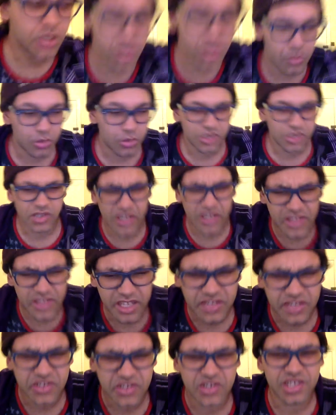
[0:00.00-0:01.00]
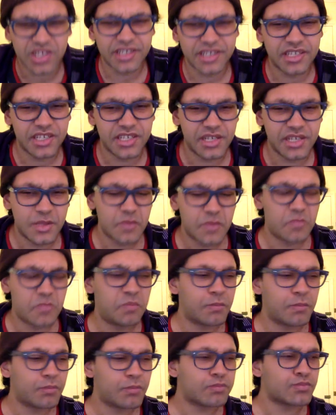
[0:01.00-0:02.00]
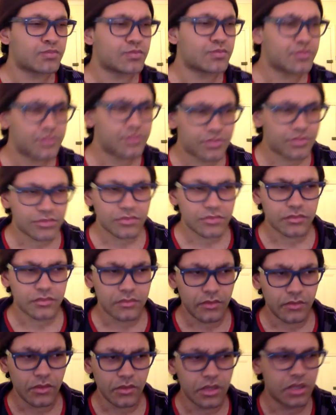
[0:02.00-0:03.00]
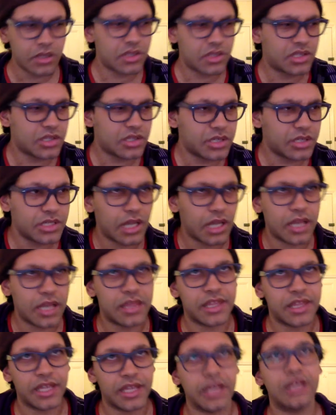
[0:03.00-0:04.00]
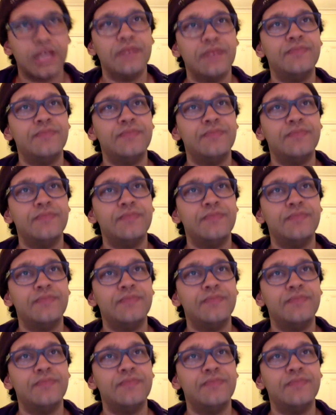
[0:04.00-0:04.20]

was, I think, the 16th in the series. I think,